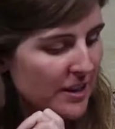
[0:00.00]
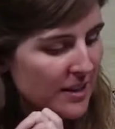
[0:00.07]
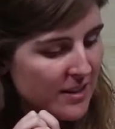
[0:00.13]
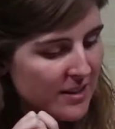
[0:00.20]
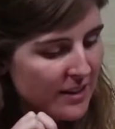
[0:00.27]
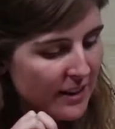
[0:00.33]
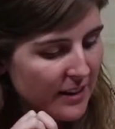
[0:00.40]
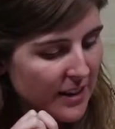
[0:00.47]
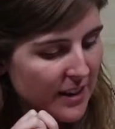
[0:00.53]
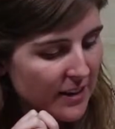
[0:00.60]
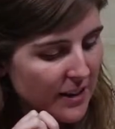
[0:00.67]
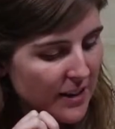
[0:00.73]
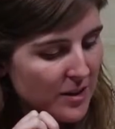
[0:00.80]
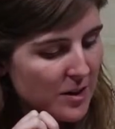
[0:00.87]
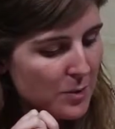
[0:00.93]
is studying
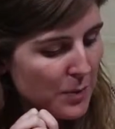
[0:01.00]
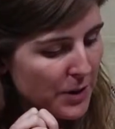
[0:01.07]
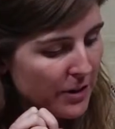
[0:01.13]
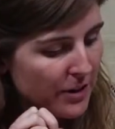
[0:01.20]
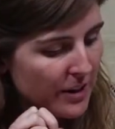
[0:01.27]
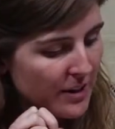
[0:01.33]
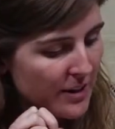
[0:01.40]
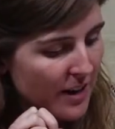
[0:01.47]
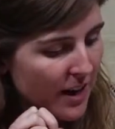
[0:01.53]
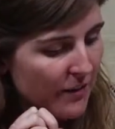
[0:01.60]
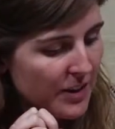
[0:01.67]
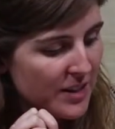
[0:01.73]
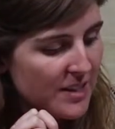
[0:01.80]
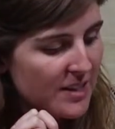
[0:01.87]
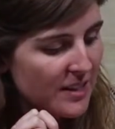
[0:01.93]
the experience of
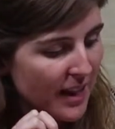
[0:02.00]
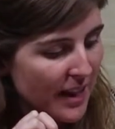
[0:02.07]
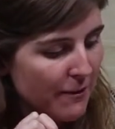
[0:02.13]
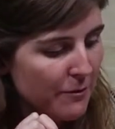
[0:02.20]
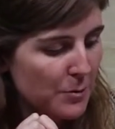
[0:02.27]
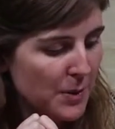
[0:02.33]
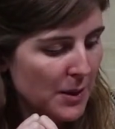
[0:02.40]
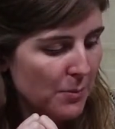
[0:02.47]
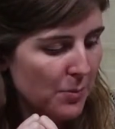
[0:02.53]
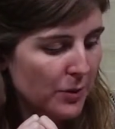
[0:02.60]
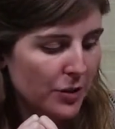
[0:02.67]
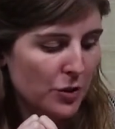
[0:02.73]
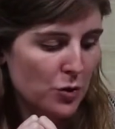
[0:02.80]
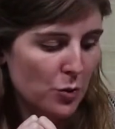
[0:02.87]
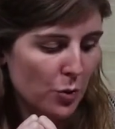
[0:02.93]
enslaved people
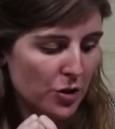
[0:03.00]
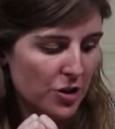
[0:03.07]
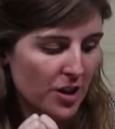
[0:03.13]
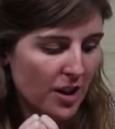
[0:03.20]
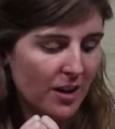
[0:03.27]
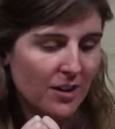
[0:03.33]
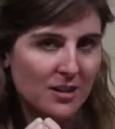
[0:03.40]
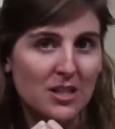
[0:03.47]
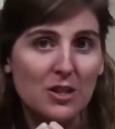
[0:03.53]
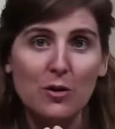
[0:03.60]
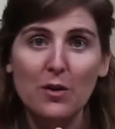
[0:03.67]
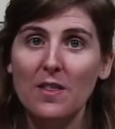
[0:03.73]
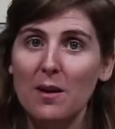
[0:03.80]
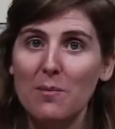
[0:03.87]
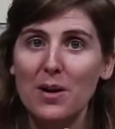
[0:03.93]
in Georgia
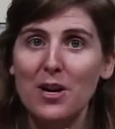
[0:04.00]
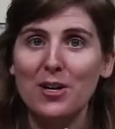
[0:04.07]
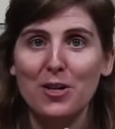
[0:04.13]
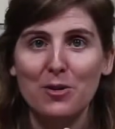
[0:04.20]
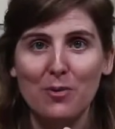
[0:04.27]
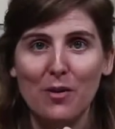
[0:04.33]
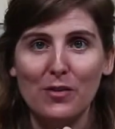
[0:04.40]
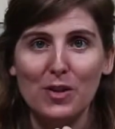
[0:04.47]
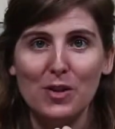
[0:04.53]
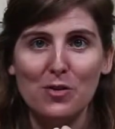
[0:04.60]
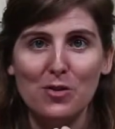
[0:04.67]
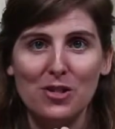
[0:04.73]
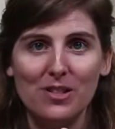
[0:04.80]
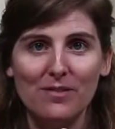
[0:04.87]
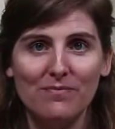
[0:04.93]
during the American
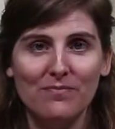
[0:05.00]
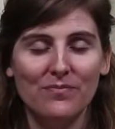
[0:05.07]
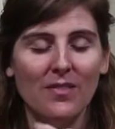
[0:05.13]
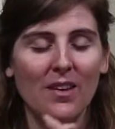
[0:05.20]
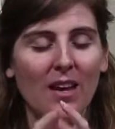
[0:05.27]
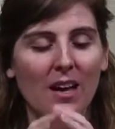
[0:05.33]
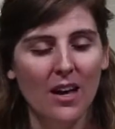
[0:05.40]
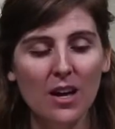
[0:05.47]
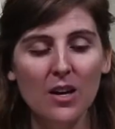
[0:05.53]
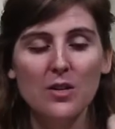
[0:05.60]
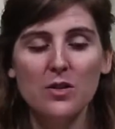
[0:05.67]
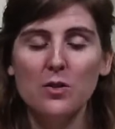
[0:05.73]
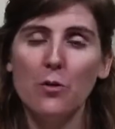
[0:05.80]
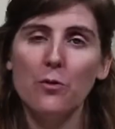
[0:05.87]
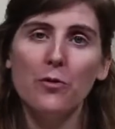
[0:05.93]
Revolution.
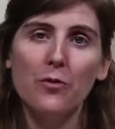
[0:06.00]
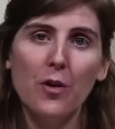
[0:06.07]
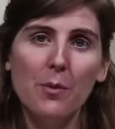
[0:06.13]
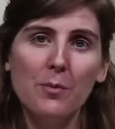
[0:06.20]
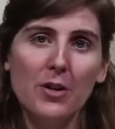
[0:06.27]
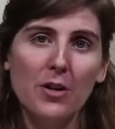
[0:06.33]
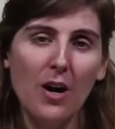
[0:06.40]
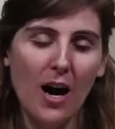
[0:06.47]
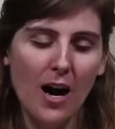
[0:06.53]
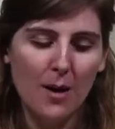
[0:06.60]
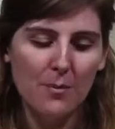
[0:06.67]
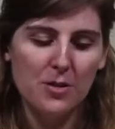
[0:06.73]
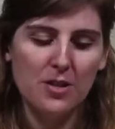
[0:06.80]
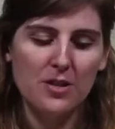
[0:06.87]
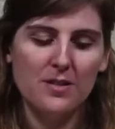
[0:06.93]
So from your
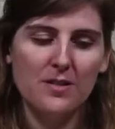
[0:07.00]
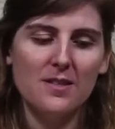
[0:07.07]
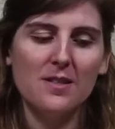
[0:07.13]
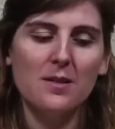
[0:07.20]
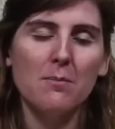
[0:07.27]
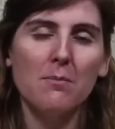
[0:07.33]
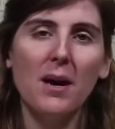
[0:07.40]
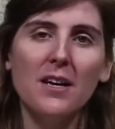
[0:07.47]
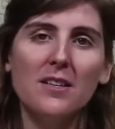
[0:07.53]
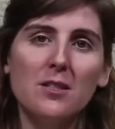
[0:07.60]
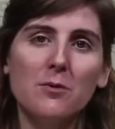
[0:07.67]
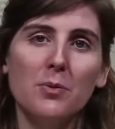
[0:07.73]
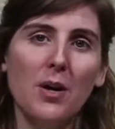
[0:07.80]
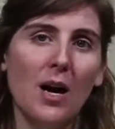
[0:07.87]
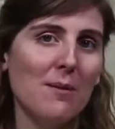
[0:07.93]
options, the
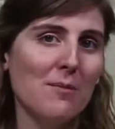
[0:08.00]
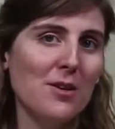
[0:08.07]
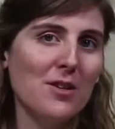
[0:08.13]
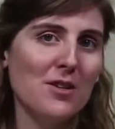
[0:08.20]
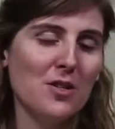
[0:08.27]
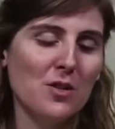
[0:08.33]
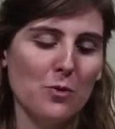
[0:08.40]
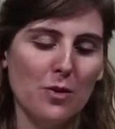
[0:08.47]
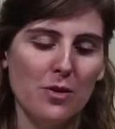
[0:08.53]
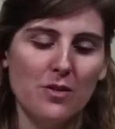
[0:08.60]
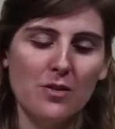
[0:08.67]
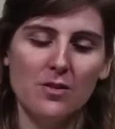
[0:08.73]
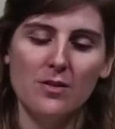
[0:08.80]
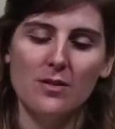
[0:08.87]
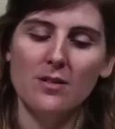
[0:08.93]
best primary
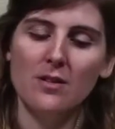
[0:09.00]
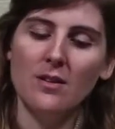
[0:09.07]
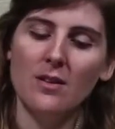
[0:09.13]
source